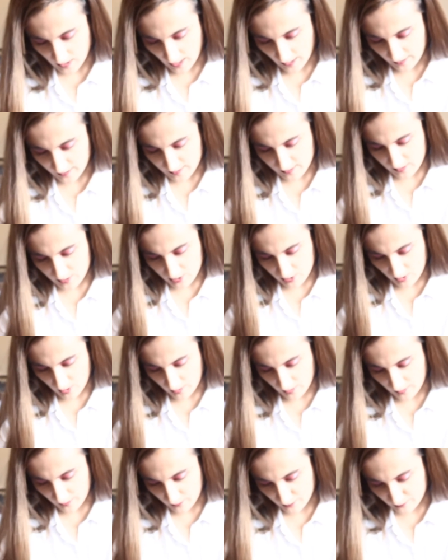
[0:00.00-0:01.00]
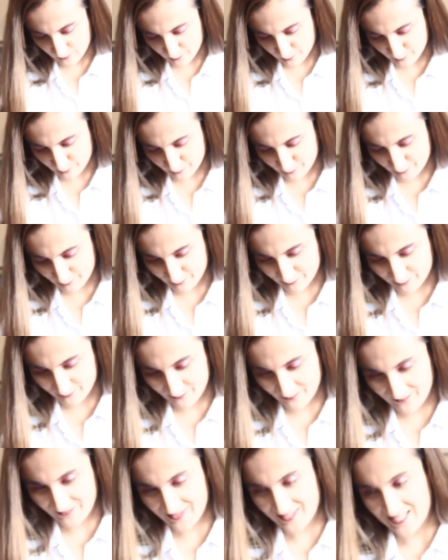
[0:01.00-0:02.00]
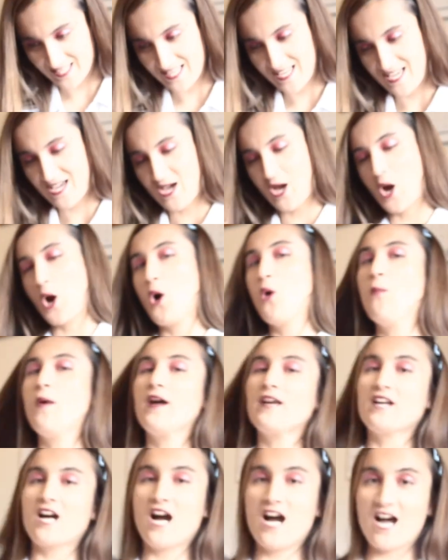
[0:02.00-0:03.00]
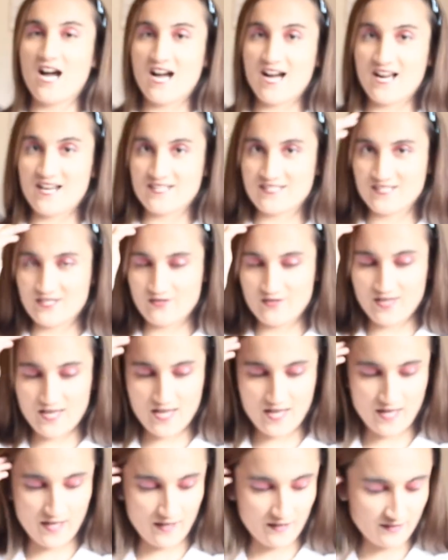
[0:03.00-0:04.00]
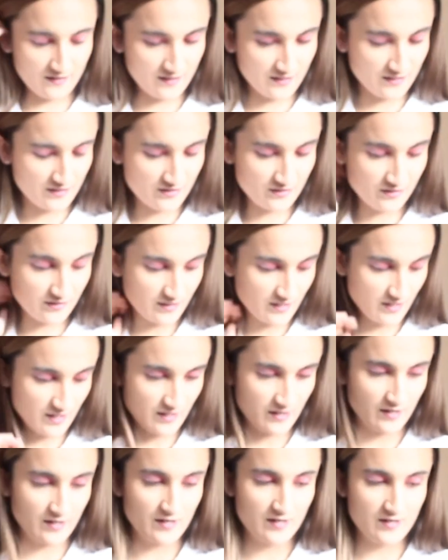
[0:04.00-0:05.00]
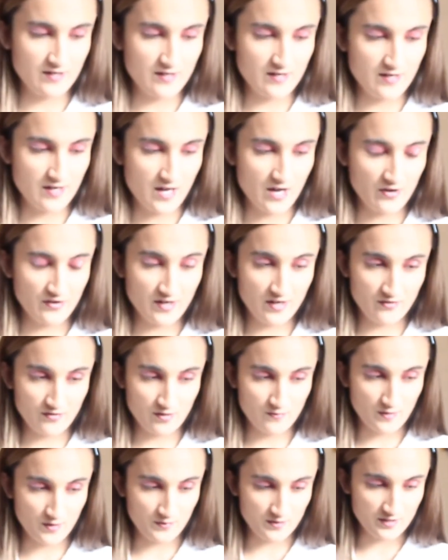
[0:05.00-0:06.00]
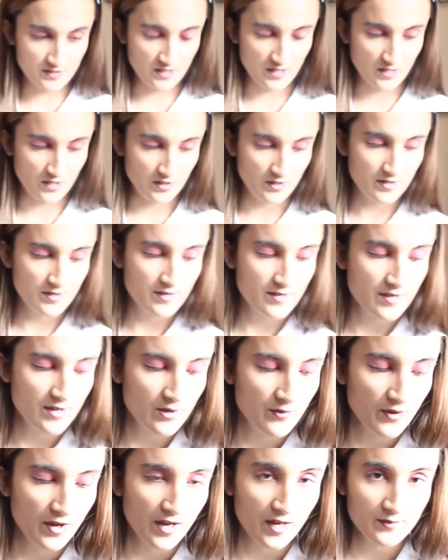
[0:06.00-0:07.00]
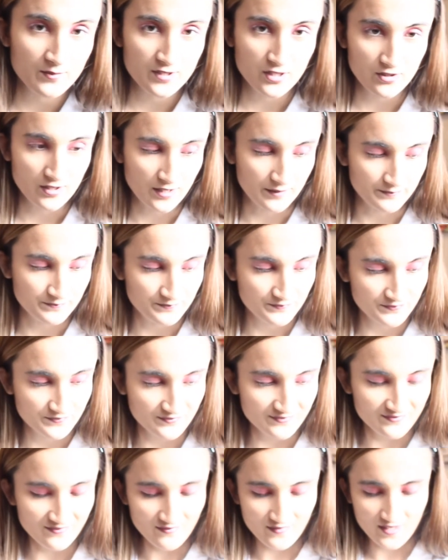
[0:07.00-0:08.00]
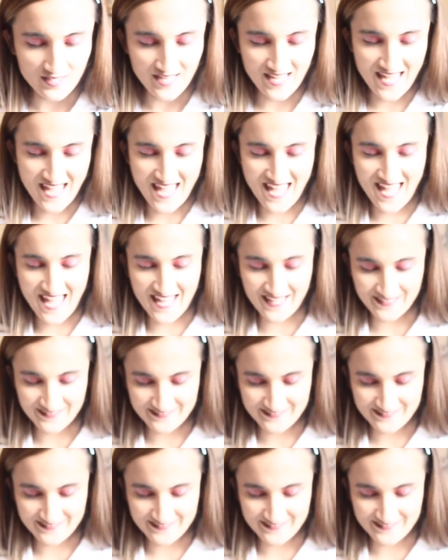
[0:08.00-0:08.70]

It's not here. Oh my gosh! Okay, literally. How can I ruin my mascara? I'm so dumb. Okay.